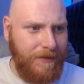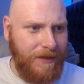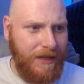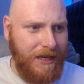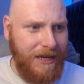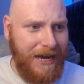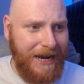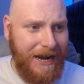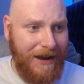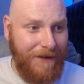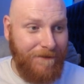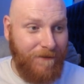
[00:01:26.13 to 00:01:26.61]

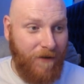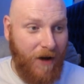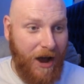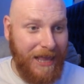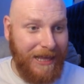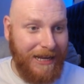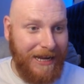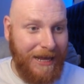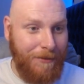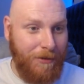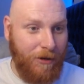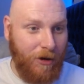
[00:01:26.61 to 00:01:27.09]
And then
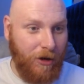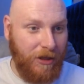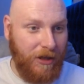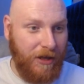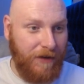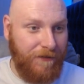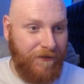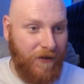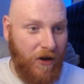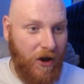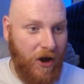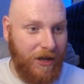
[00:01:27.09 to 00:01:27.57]
finally, we've got
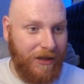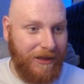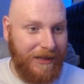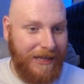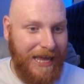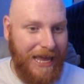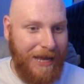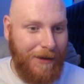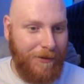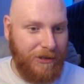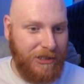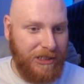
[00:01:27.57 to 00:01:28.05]
the Third
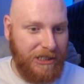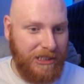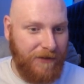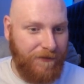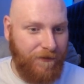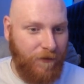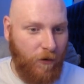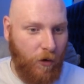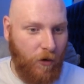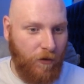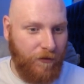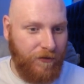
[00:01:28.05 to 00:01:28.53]
League, which is the
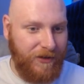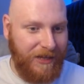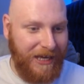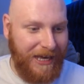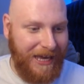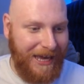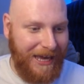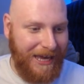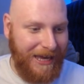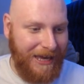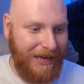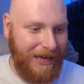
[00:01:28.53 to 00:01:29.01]
4th
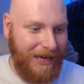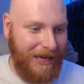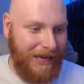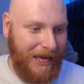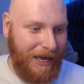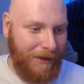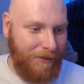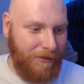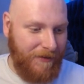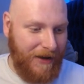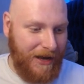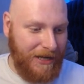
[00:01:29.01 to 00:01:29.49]
tier.
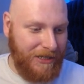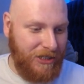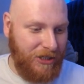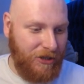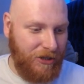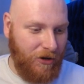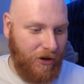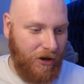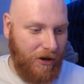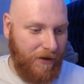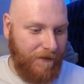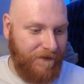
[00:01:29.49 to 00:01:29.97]
And we've actually
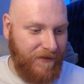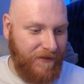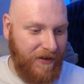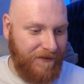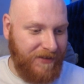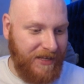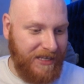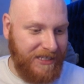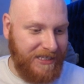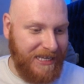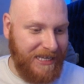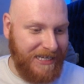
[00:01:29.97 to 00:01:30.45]
got
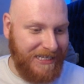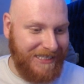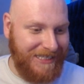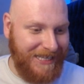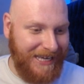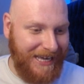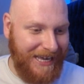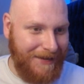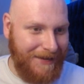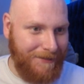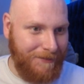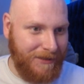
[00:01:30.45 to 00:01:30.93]
56
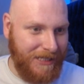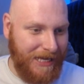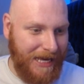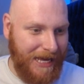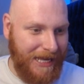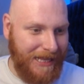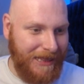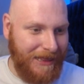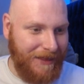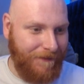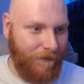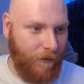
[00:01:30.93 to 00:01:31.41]
teams
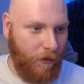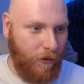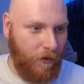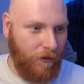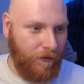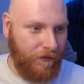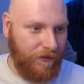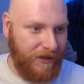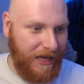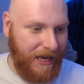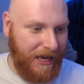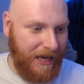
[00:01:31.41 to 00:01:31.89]
in the
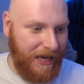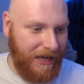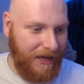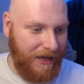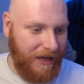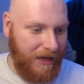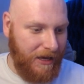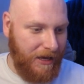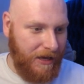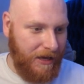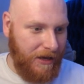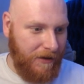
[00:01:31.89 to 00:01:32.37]
4th tier.
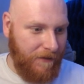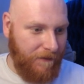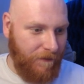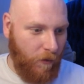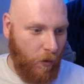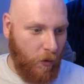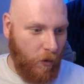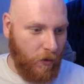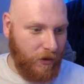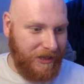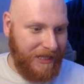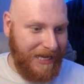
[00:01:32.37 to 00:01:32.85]

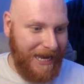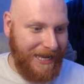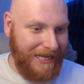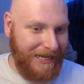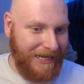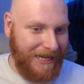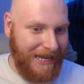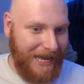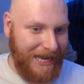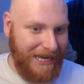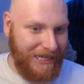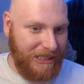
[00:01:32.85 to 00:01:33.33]
14
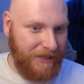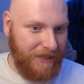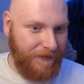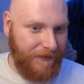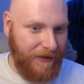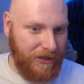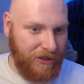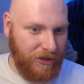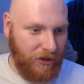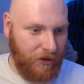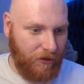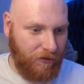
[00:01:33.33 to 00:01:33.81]
in each
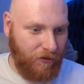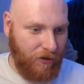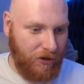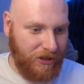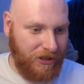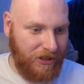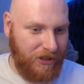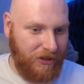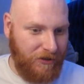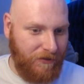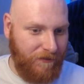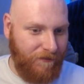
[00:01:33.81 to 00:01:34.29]
division
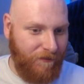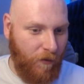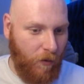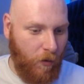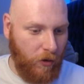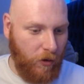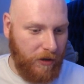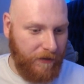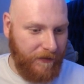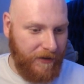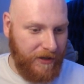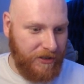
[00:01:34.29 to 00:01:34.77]
across
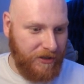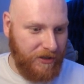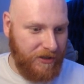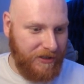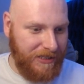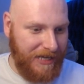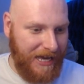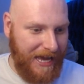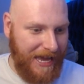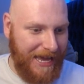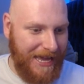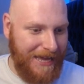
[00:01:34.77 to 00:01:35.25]
4
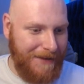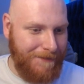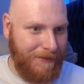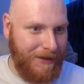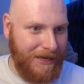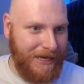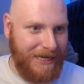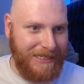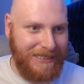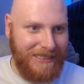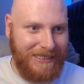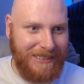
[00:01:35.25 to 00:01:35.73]
divisions, A,
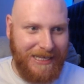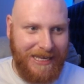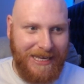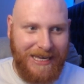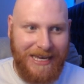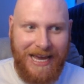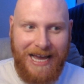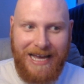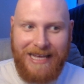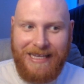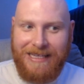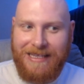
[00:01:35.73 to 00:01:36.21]
B,
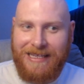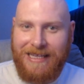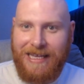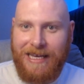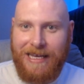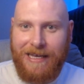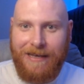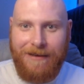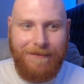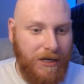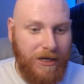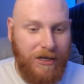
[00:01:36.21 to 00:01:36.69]
C, and
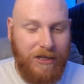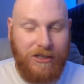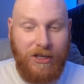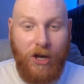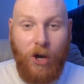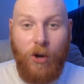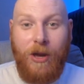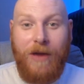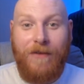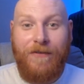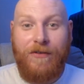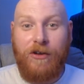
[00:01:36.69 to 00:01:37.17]
D.
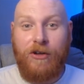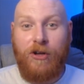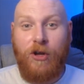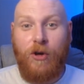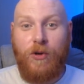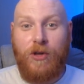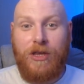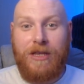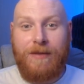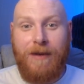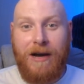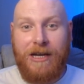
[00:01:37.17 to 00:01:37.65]
So if you're
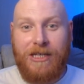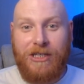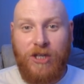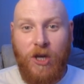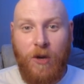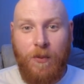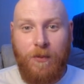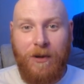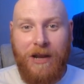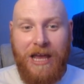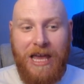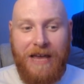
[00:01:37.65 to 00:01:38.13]
new to my
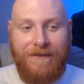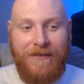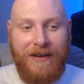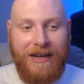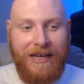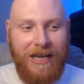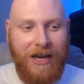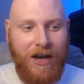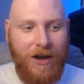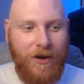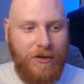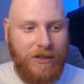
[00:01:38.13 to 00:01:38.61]
Super League
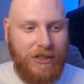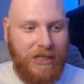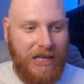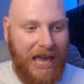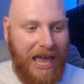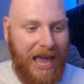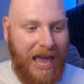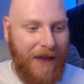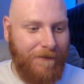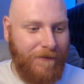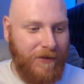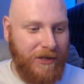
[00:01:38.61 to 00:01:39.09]
videos,
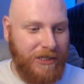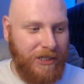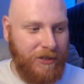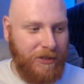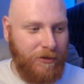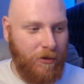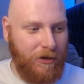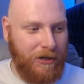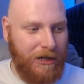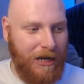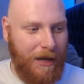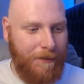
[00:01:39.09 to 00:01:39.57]
every
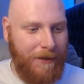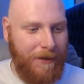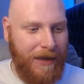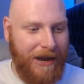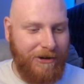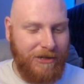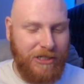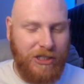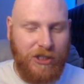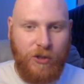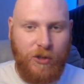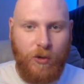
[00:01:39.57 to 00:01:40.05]
single club
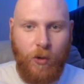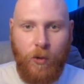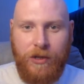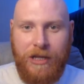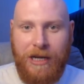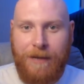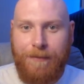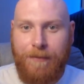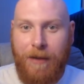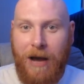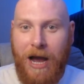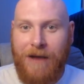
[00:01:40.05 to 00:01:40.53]
here is
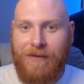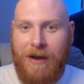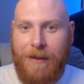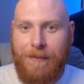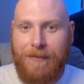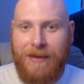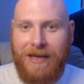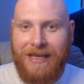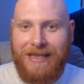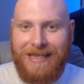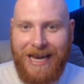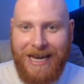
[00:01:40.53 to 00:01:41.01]
sorted by
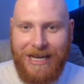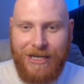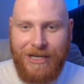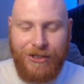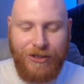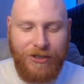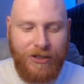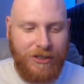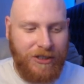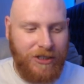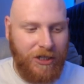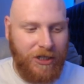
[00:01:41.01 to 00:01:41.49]

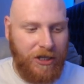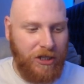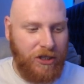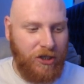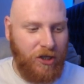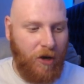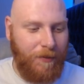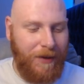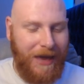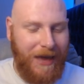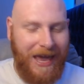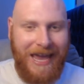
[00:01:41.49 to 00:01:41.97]
reputation. So the
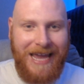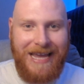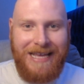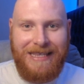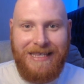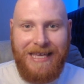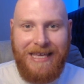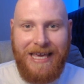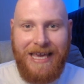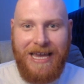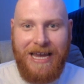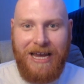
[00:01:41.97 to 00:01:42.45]
top
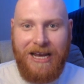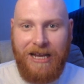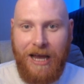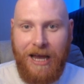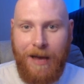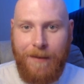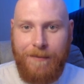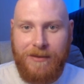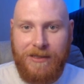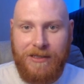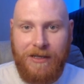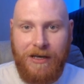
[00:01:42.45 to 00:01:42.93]
18
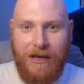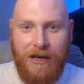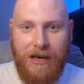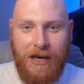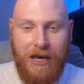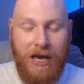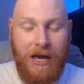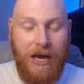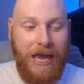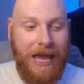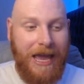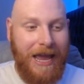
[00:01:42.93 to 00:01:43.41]
clubs
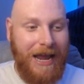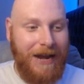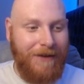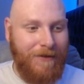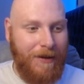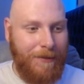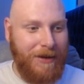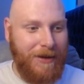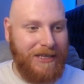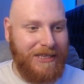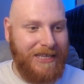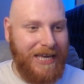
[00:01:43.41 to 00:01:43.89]
in
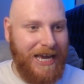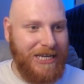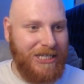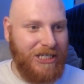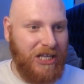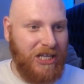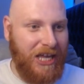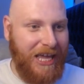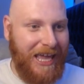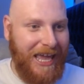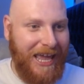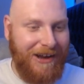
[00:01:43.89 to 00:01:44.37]

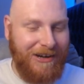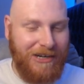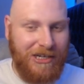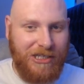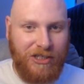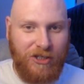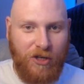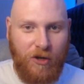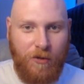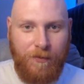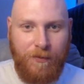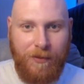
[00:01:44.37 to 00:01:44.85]
reputation are here in the
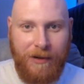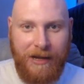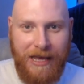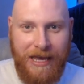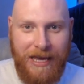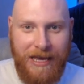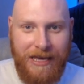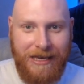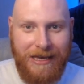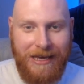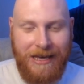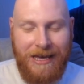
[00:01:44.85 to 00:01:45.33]
Super
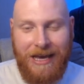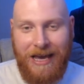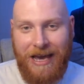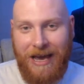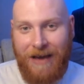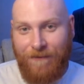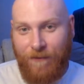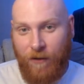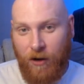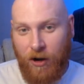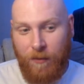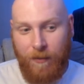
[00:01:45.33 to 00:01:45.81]
League,
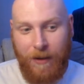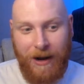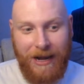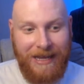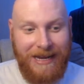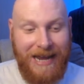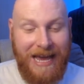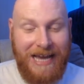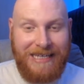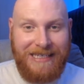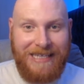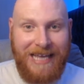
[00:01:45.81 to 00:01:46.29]
followed by
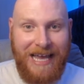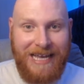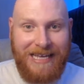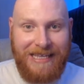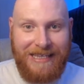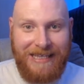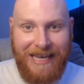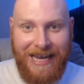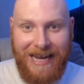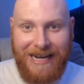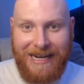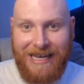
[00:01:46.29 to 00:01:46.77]
the next
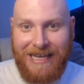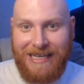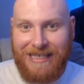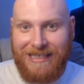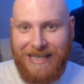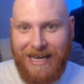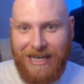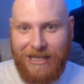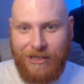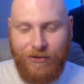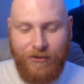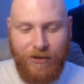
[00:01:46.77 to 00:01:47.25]
18,
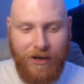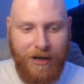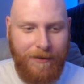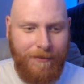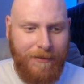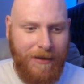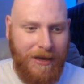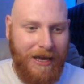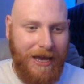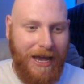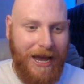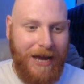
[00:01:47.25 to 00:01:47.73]

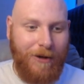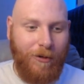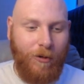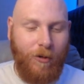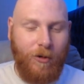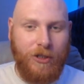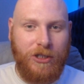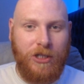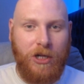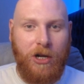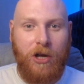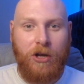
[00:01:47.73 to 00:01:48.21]
etc. And
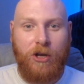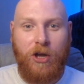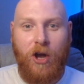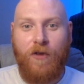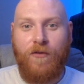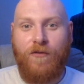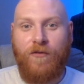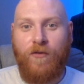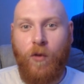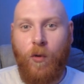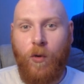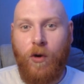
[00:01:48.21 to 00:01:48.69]
also I'll
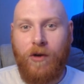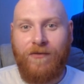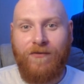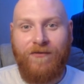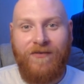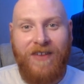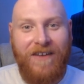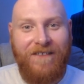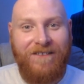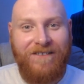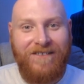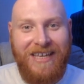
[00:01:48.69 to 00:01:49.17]
go forward
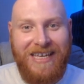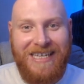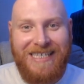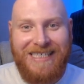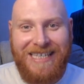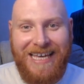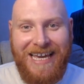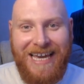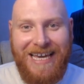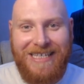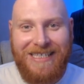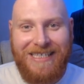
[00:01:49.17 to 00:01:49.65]
50
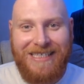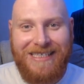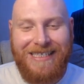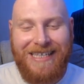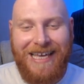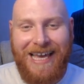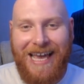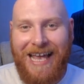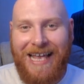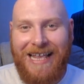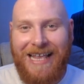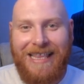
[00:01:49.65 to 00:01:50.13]

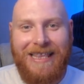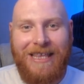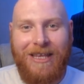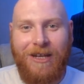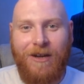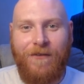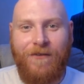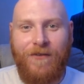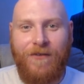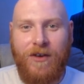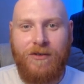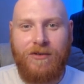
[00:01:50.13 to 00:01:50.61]
seasons
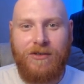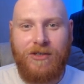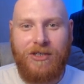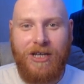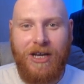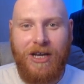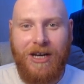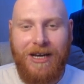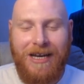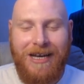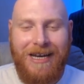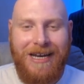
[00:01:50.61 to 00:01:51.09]
into the
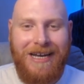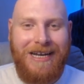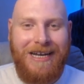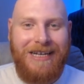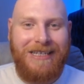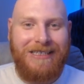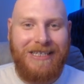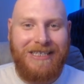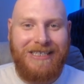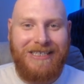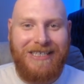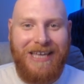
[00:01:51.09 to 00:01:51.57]
future
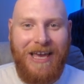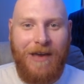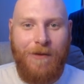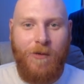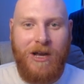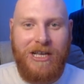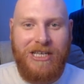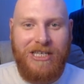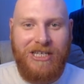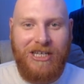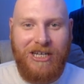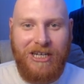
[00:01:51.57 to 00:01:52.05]
to see
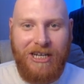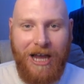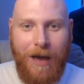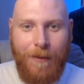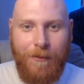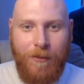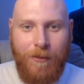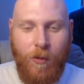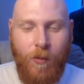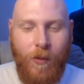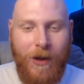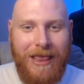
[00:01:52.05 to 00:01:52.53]
which
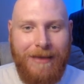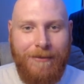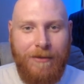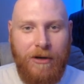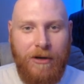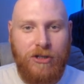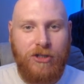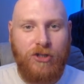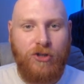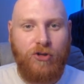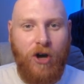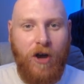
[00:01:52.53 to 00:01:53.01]
club will win the
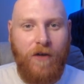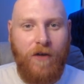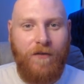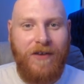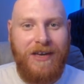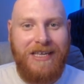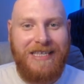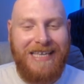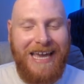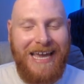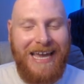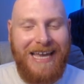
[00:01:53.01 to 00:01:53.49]
most
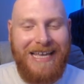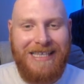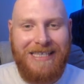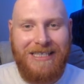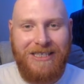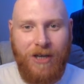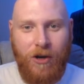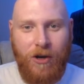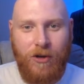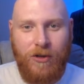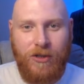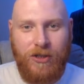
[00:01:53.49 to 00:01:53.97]
trophies in
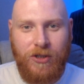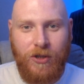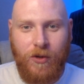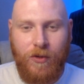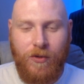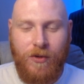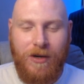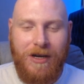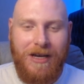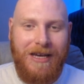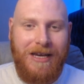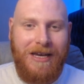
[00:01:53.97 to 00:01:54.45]

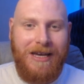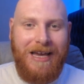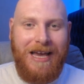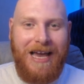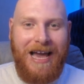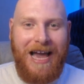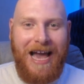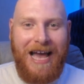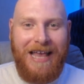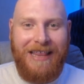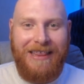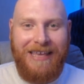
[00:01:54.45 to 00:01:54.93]
total.
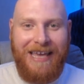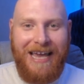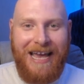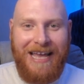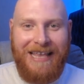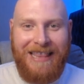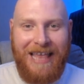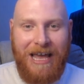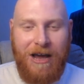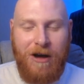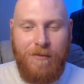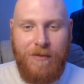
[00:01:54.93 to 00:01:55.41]
At the
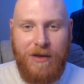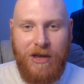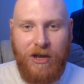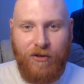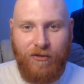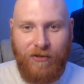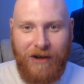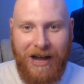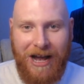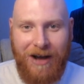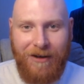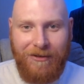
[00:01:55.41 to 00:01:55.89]
end, they will be
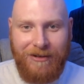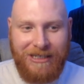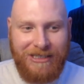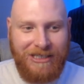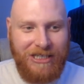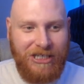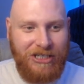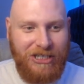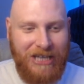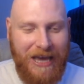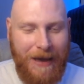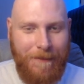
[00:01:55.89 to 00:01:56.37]
crowned as
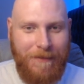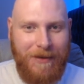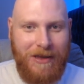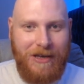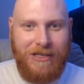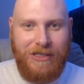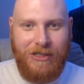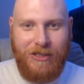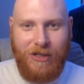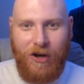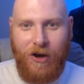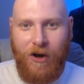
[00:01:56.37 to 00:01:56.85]
the
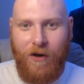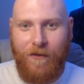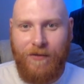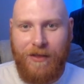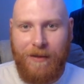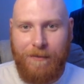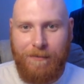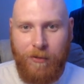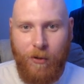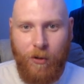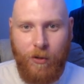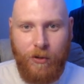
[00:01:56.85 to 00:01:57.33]
champions of
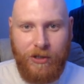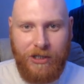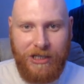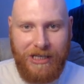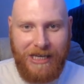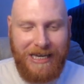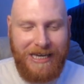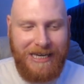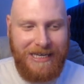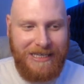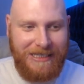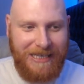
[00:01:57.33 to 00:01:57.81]
the
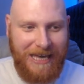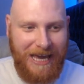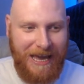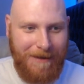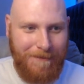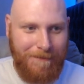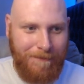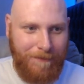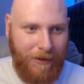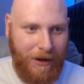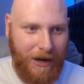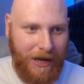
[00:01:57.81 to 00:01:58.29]
Portuguese
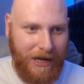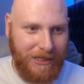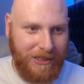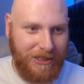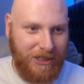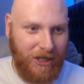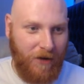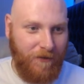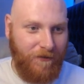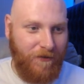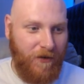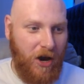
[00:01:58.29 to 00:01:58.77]
Empire.
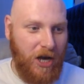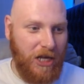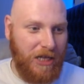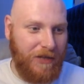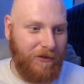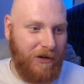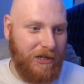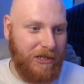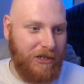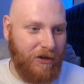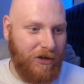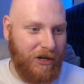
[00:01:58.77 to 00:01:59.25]
So first
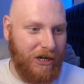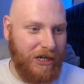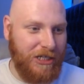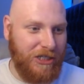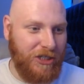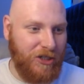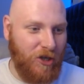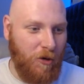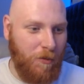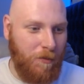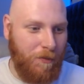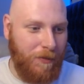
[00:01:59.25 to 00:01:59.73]
of all, let's look at the
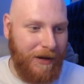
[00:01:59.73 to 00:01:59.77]
Super